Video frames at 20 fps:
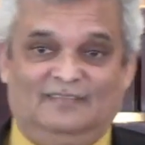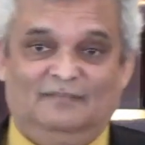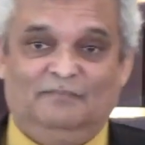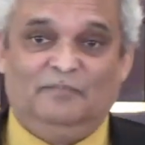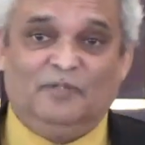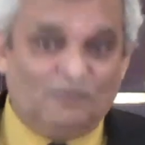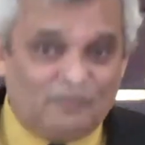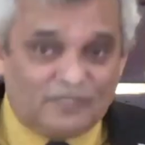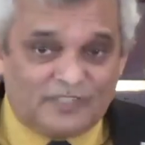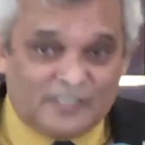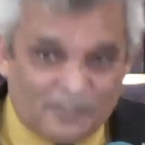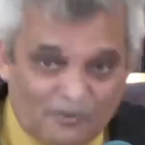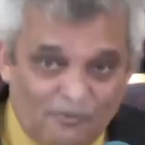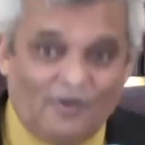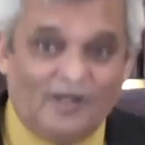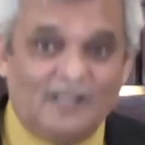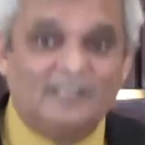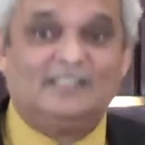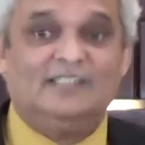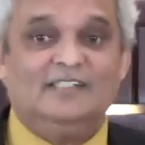Because there
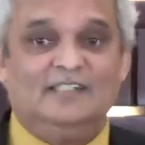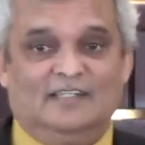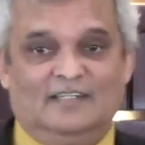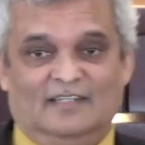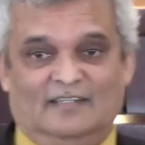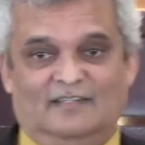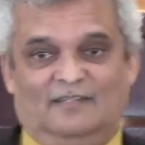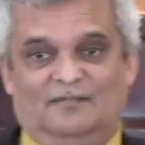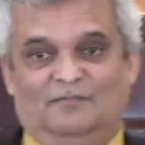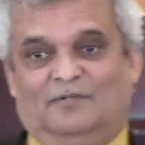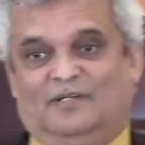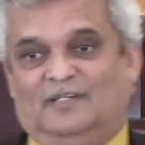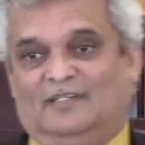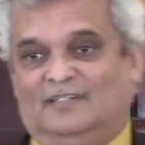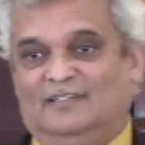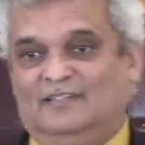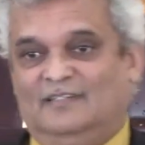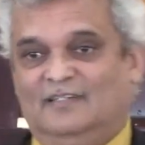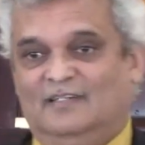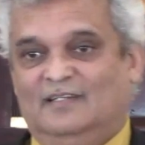was an earthly one.
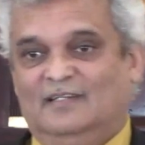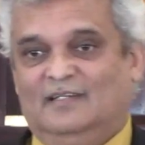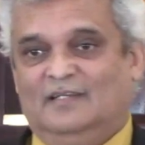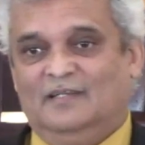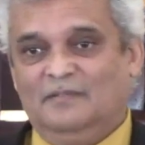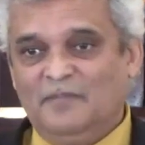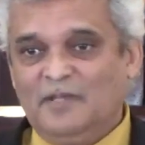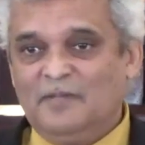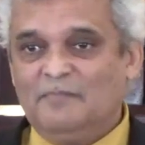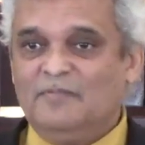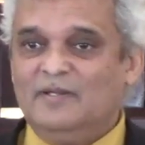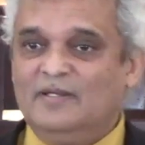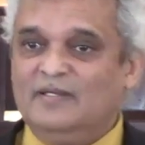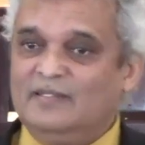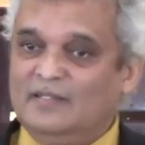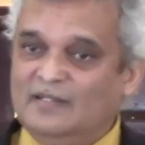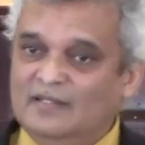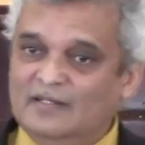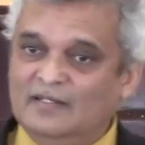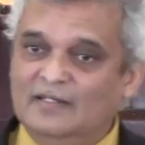
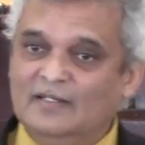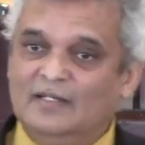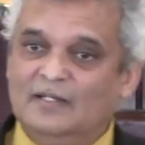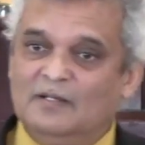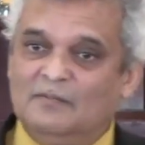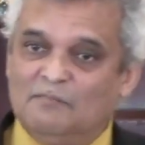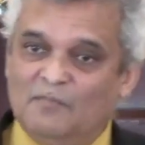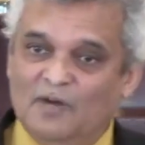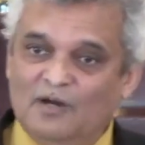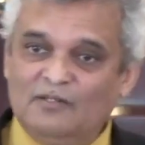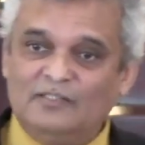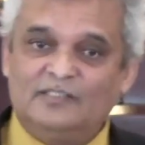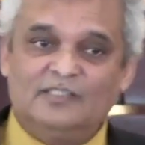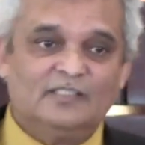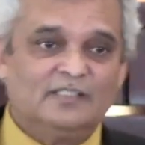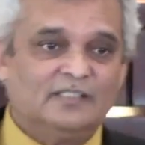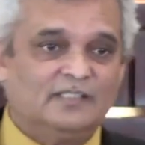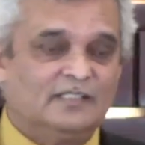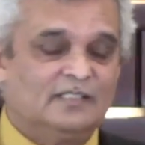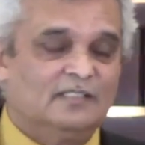Remember,
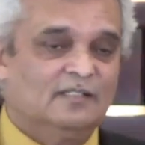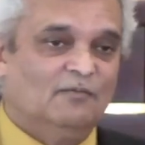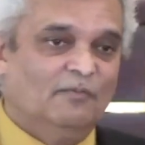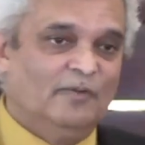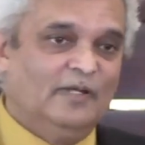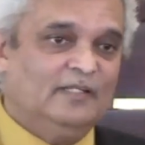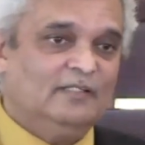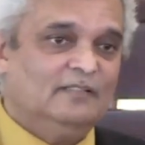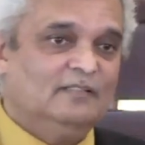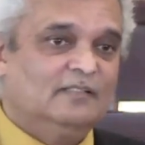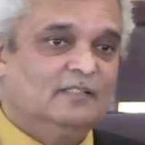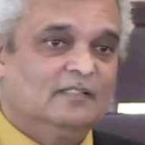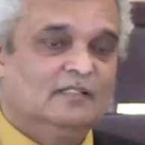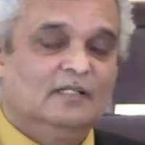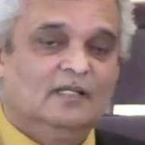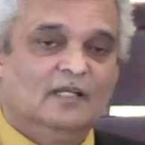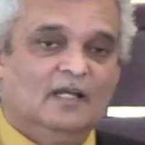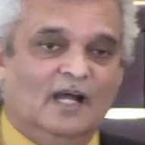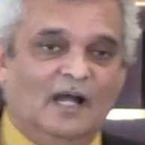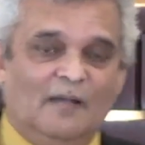Moses went
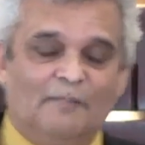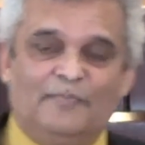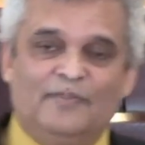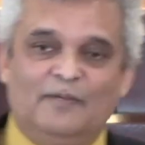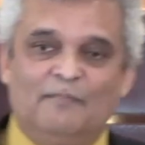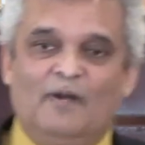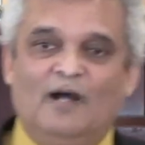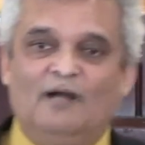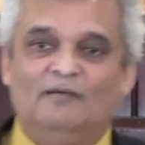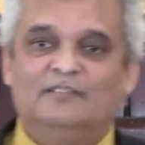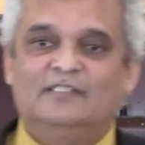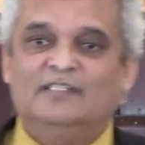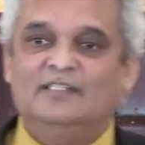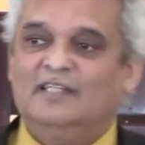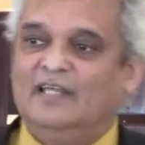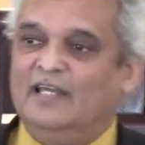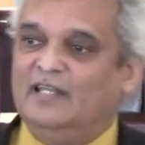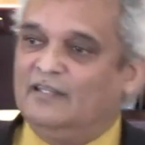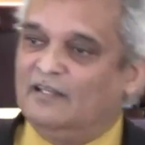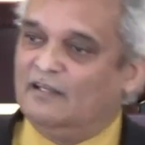up the
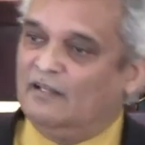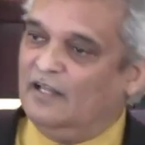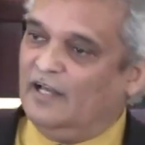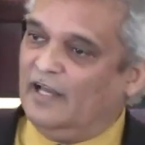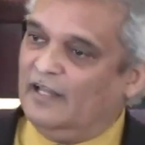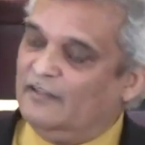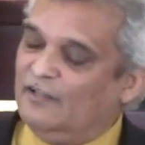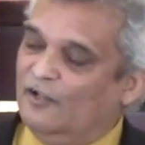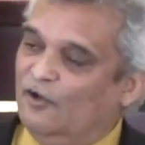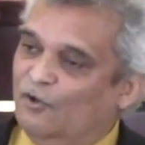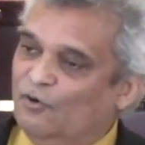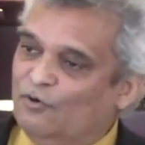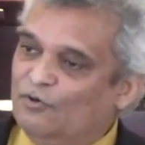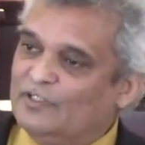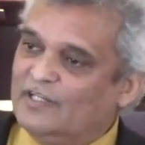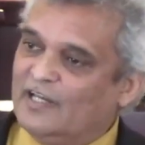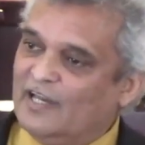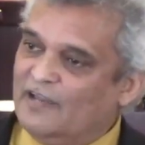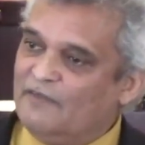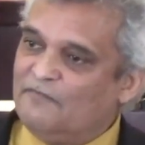mountain and the
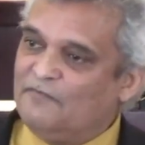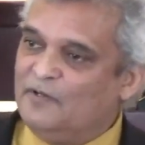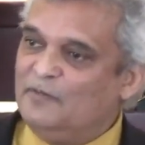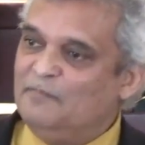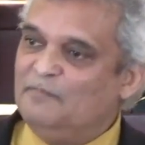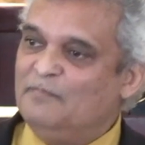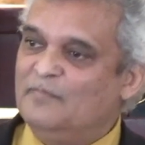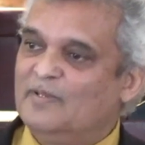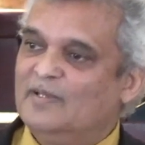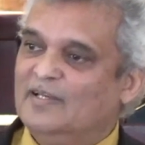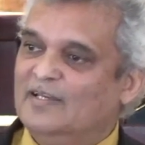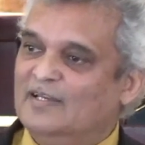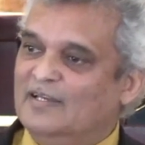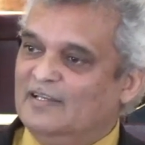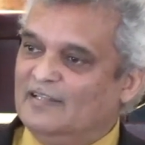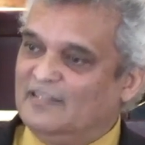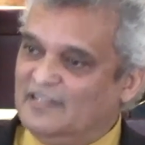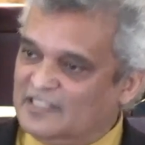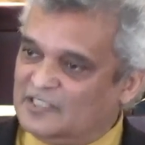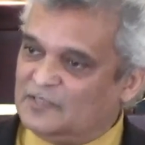Lord gave him
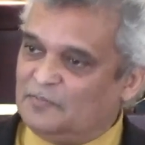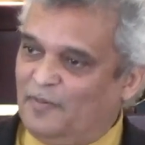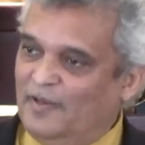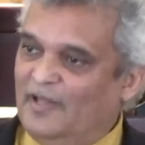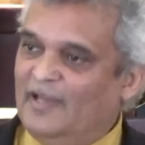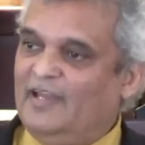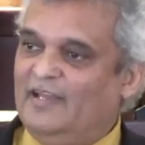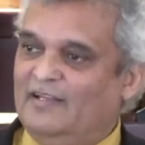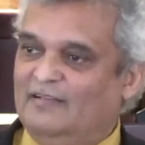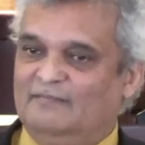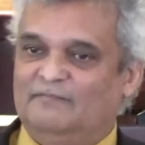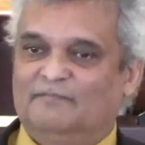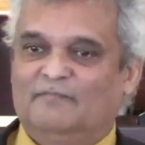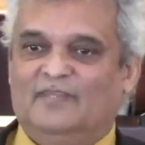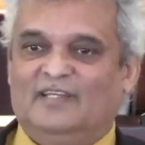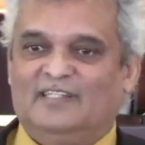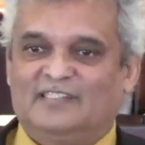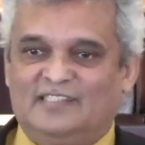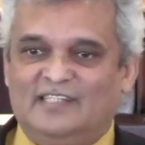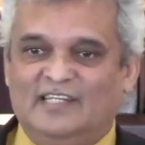this plan,
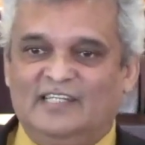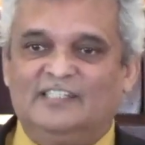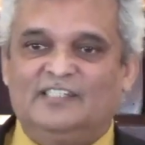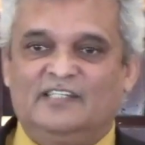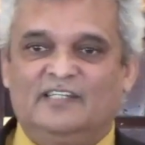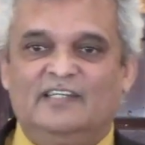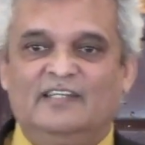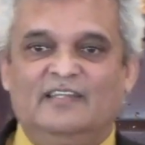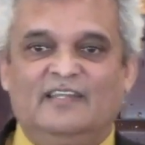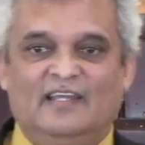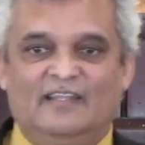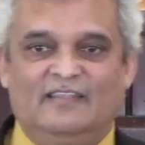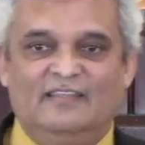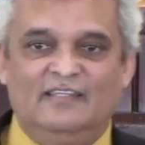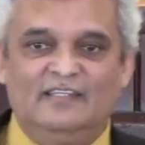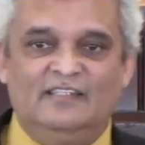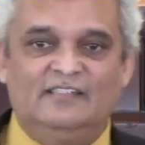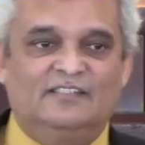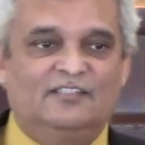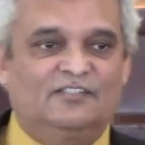a sanctuary that
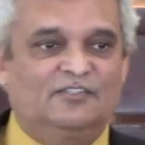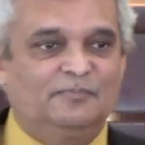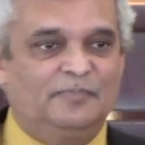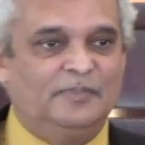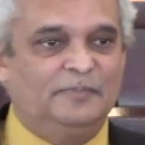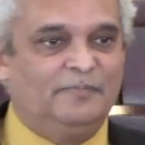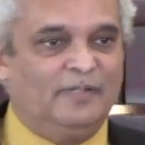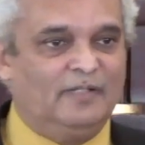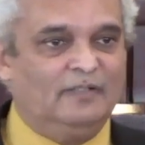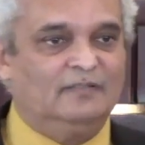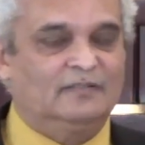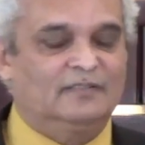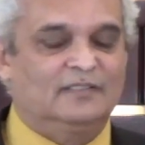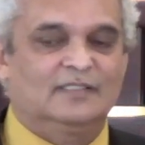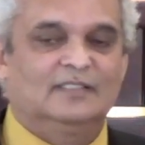needs to be built.